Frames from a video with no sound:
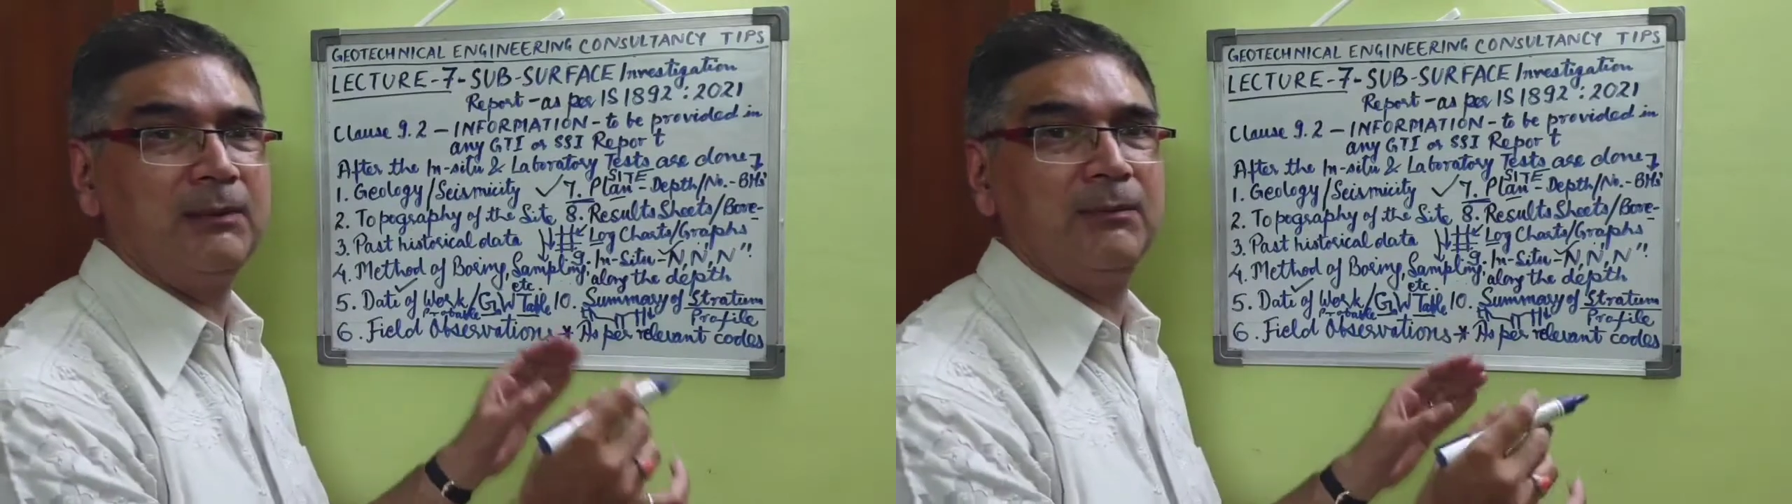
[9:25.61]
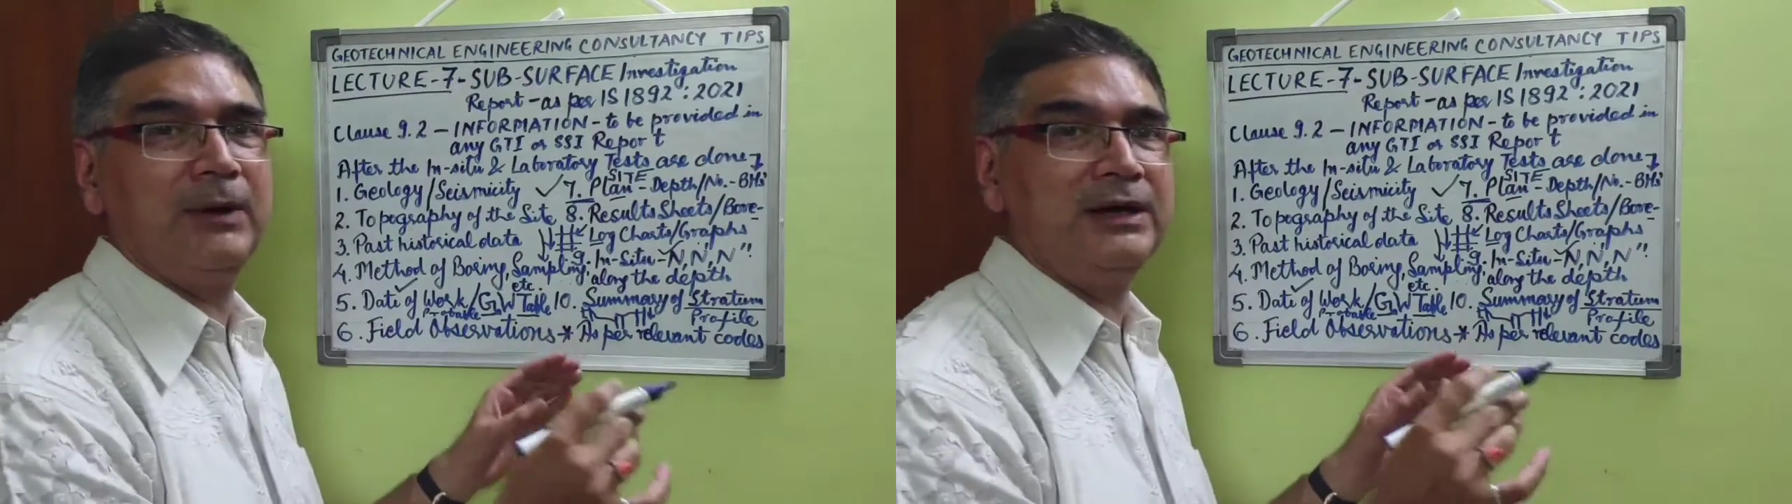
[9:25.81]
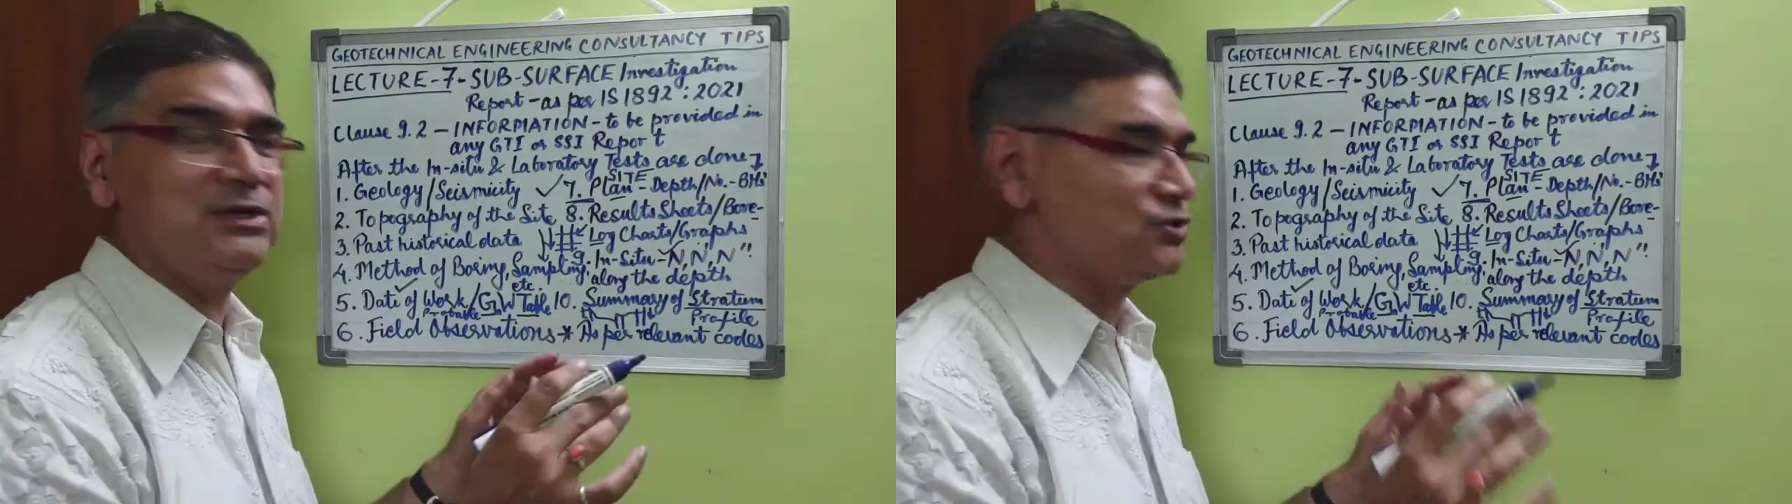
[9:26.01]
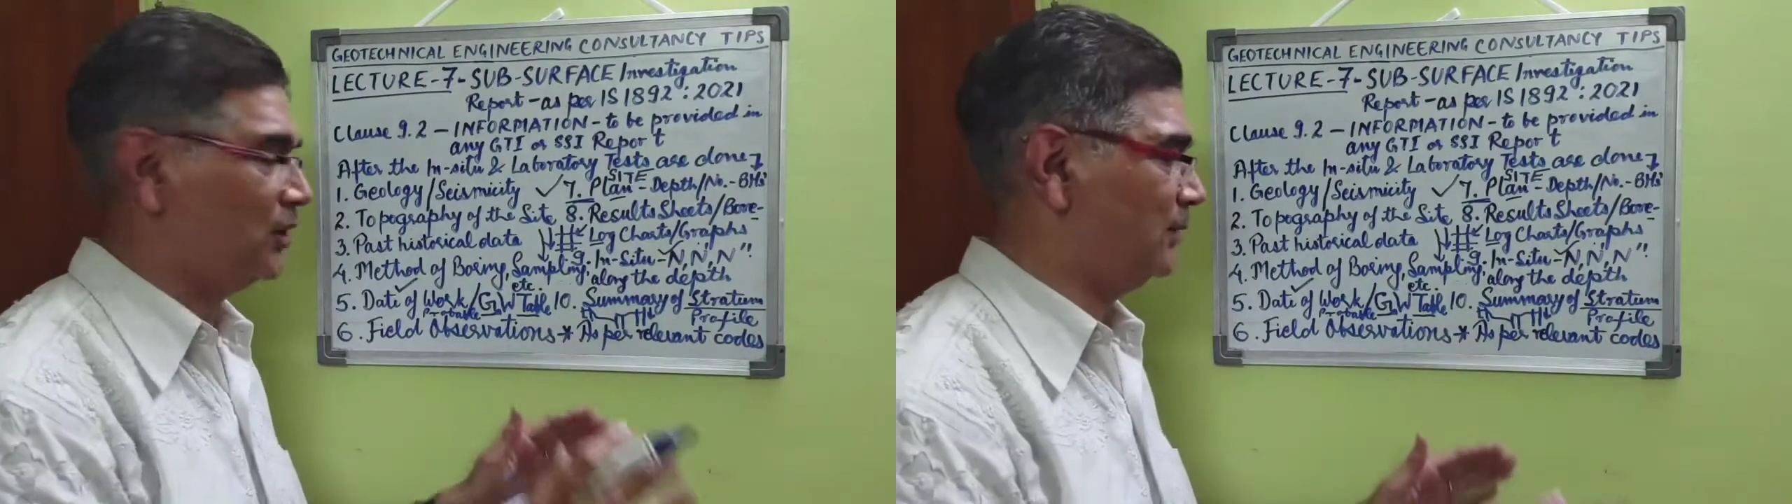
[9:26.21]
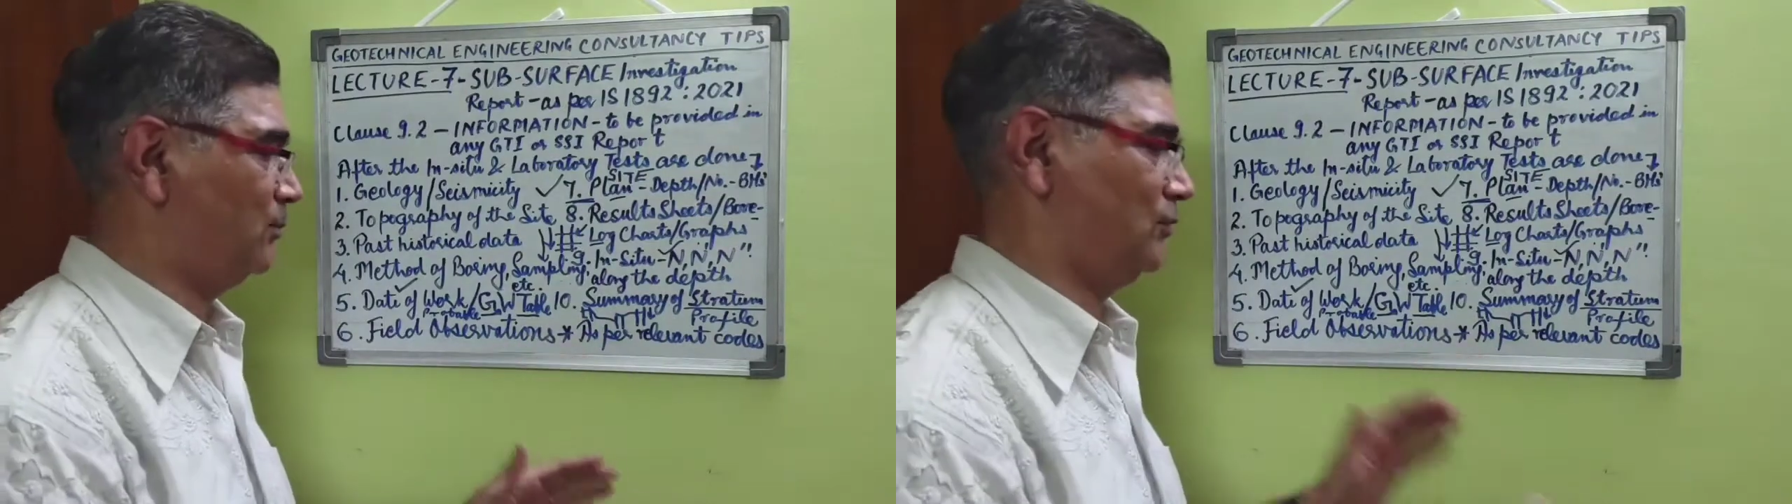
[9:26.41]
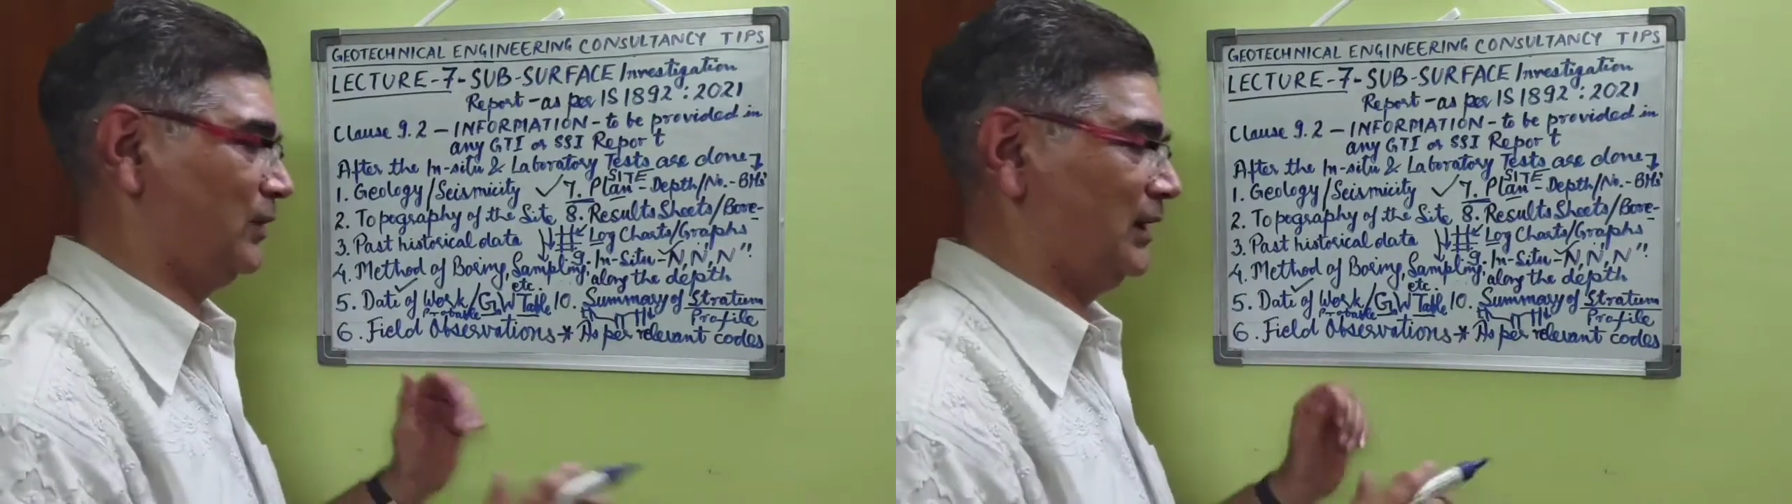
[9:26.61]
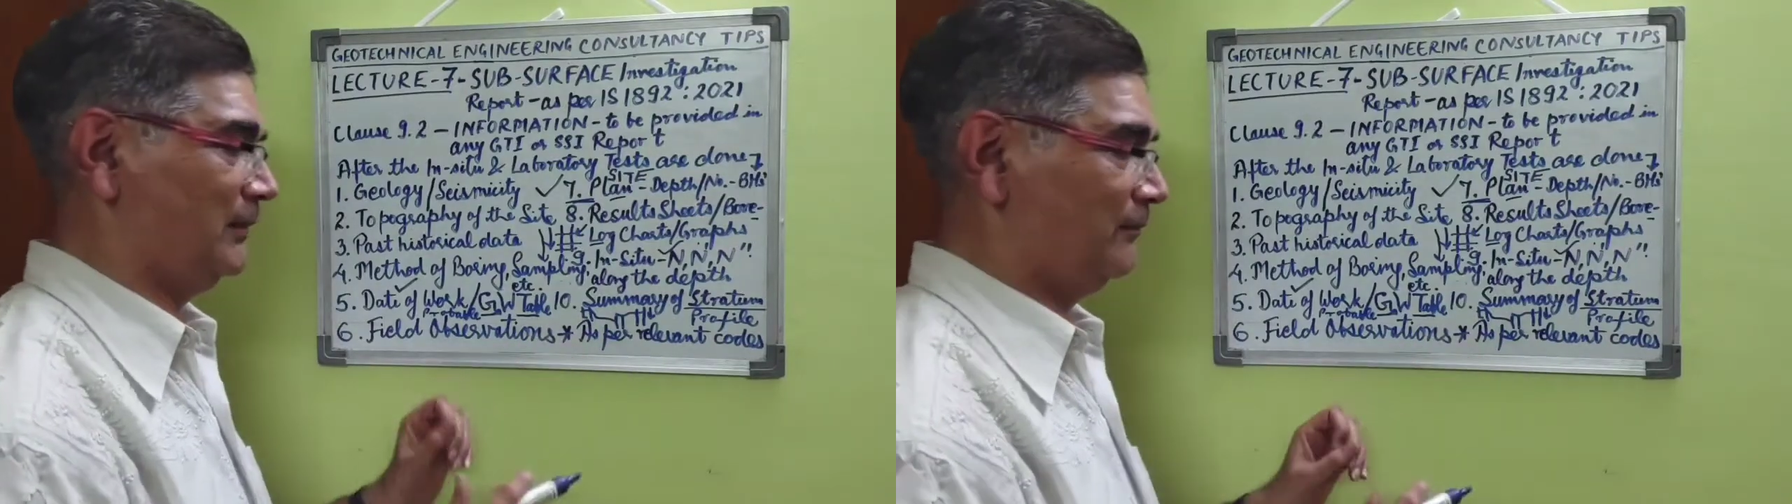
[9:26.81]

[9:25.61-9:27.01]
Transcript: combined joint profile.